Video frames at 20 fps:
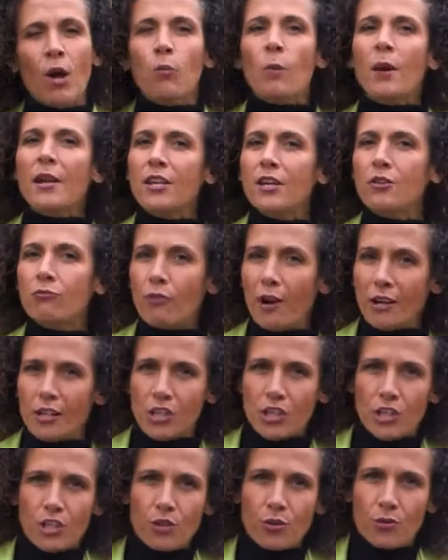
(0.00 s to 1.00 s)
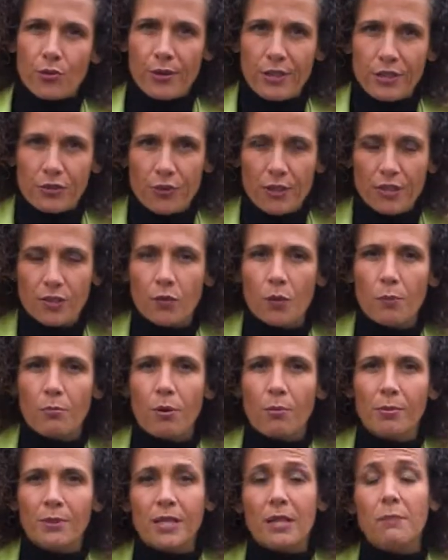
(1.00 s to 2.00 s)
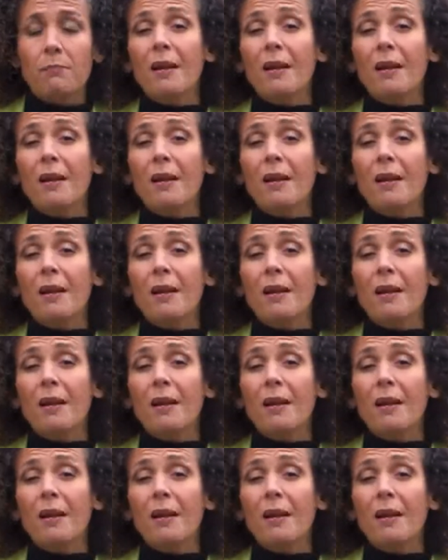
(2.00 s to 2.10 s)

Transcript: When you register your interest for a property,